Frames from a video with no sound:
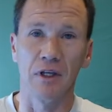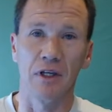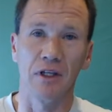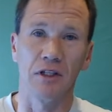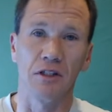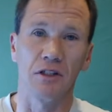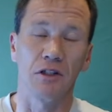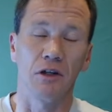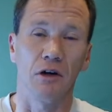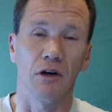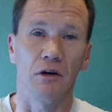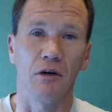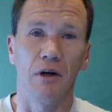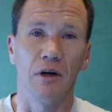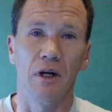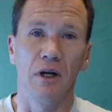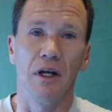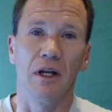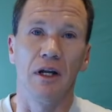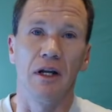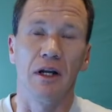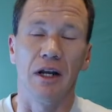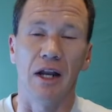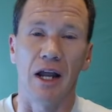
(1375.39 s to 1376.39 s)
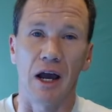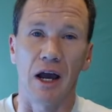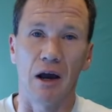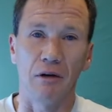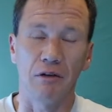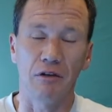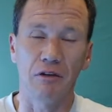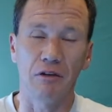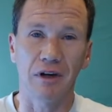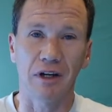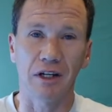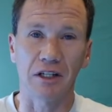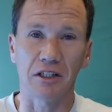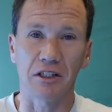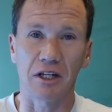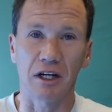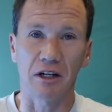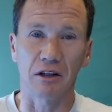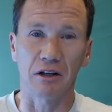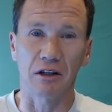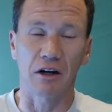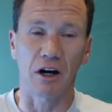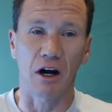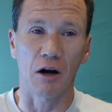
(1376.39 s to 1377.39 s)
So now, if you've got a stain
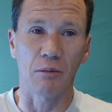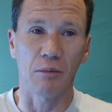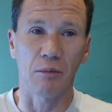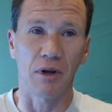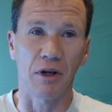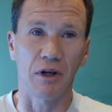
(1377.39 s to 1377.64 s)
on the carpet